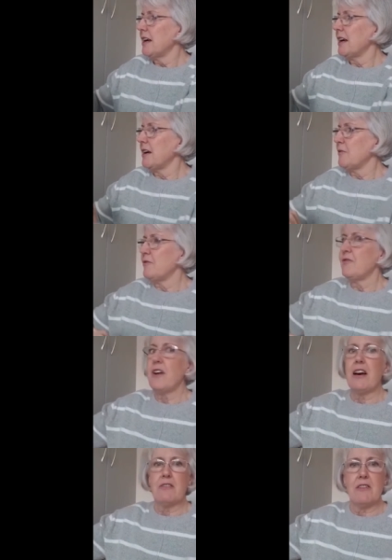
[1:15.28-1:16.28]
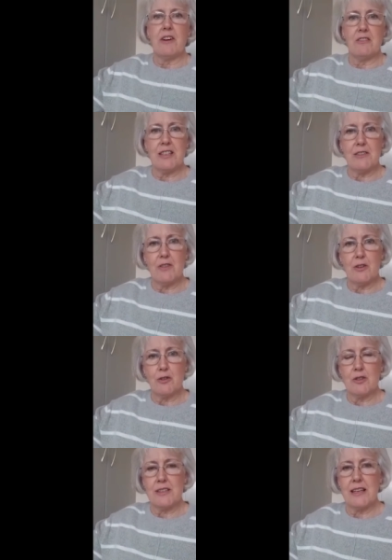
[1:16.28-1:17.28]
um, very, very
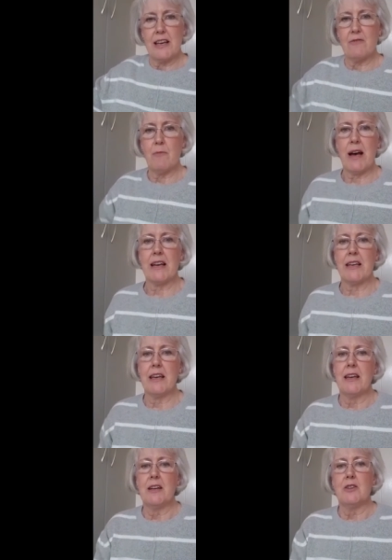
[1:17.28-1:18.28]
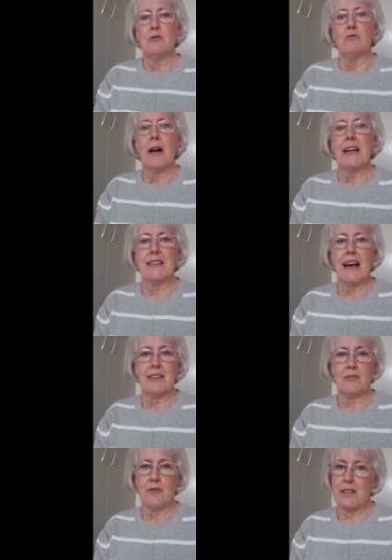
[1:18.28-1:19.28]
difficult if my right
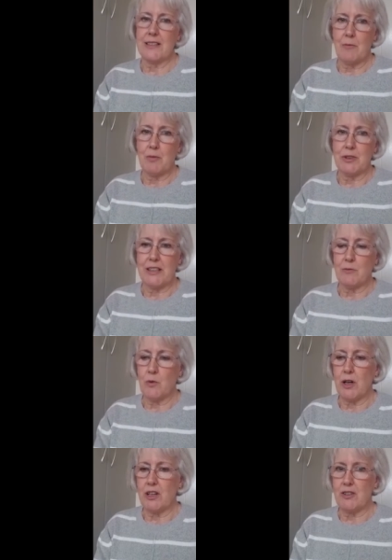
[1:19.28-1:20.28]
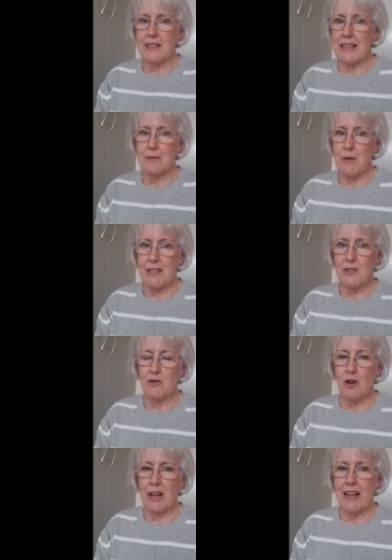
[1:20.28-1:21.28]
hand, for example, didn't work because that's my
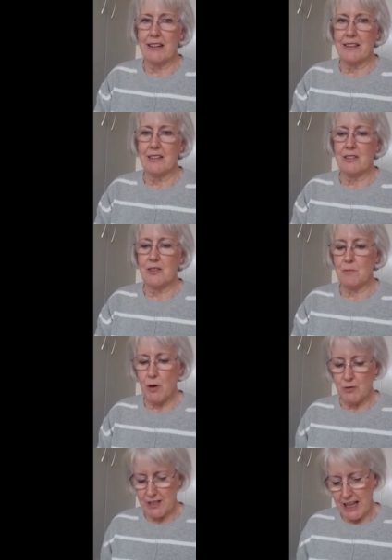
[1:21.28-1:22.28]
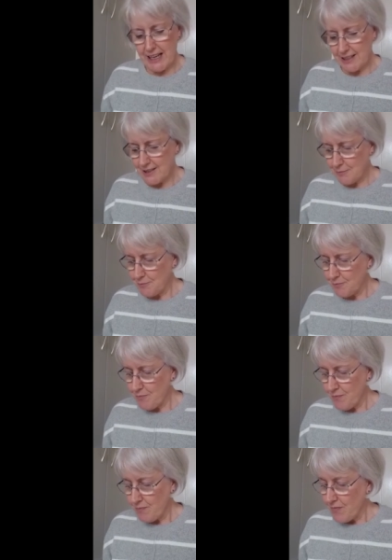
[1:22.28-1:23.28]
strong hand that does most things.
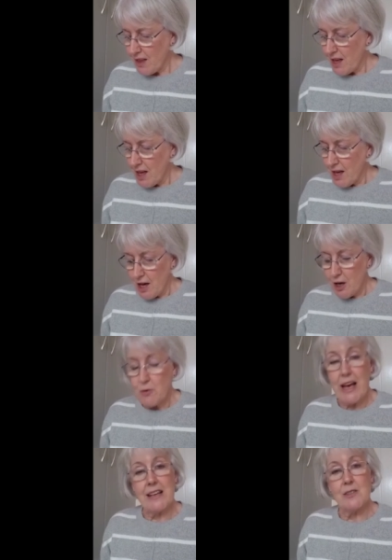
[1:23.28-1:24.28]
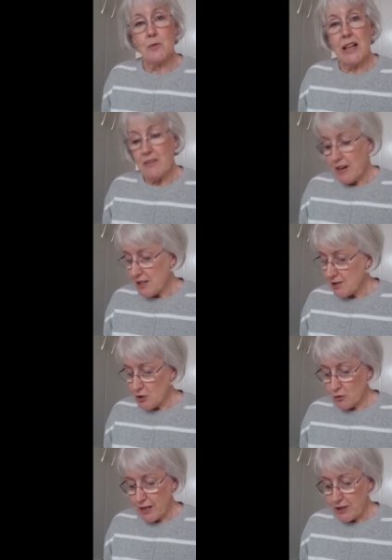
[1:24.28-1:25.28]
Okay, so we'll have our
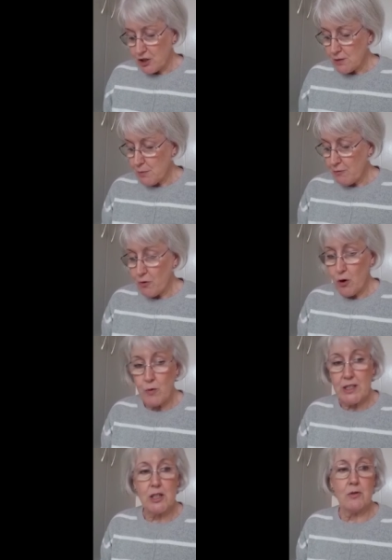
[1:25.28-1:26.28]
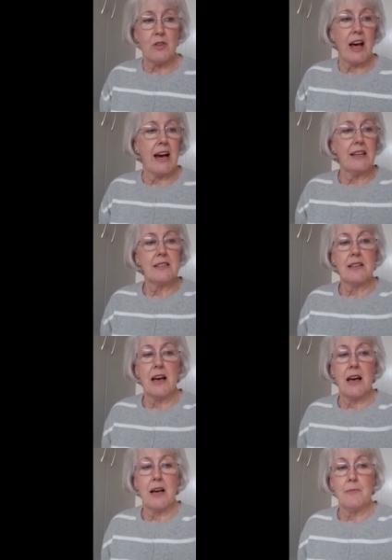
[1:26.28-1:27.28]
story. And just before we do that,
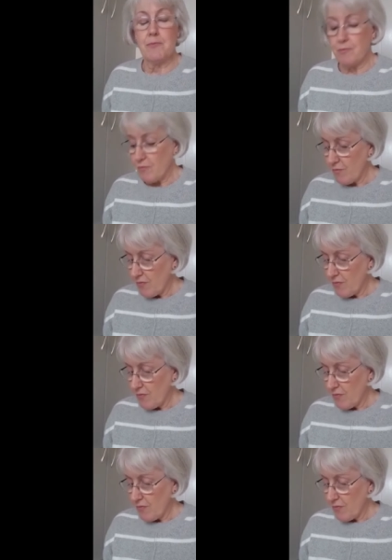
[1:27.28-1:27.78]
um,